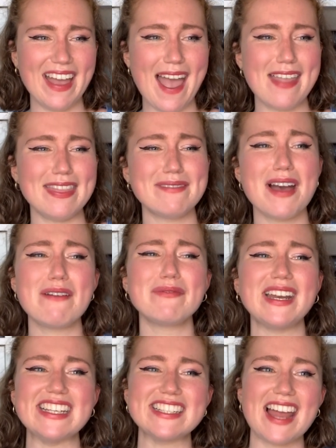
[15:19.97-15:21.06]
And
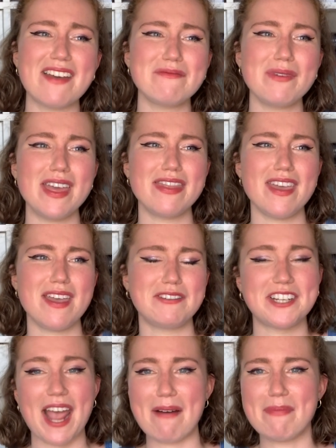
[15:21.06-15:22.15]
when he's like with the
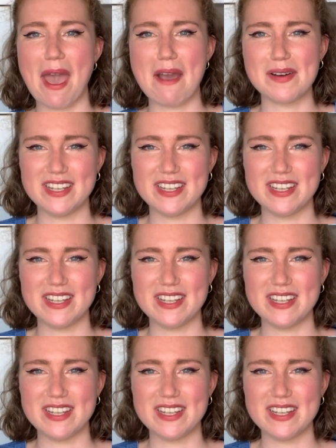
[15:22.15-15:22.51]
Japo